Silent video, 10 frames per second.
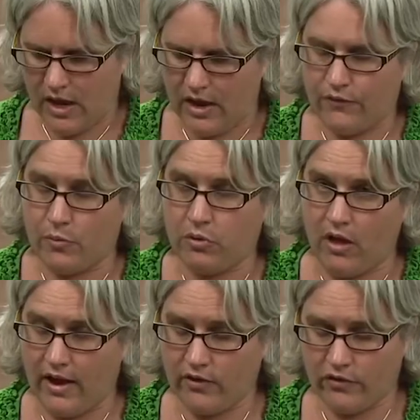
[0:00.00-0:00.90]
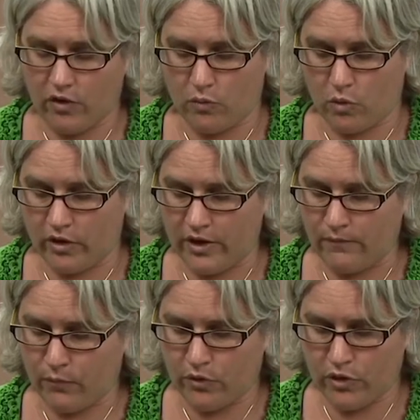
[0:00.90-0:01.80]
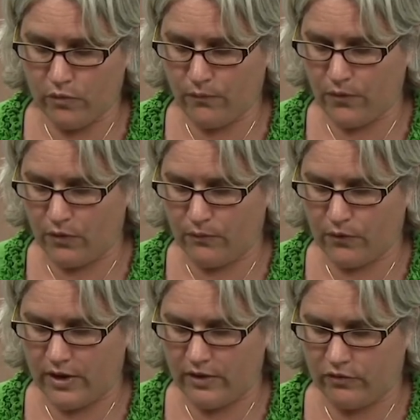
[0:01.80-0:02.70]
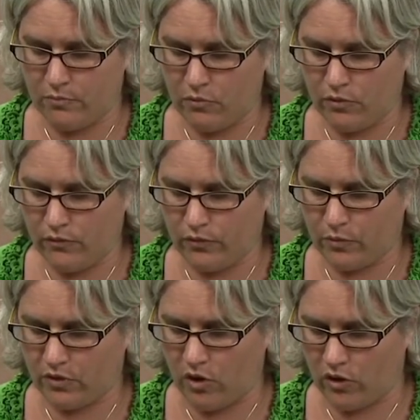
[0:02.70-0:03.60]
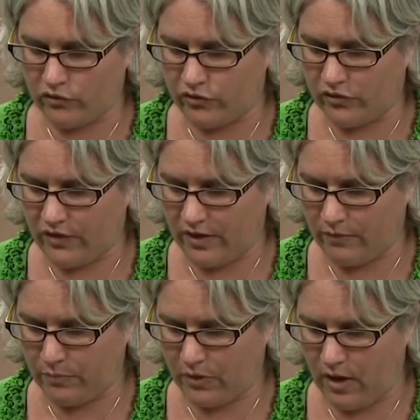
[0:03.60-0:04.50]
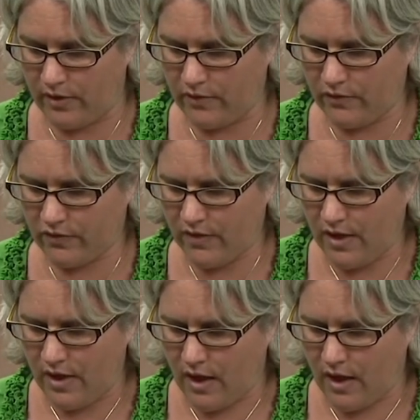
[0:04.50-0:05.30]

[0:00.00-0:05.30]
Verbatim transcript: If your pliers aren't working for you, feel free to move to a larger set of pliers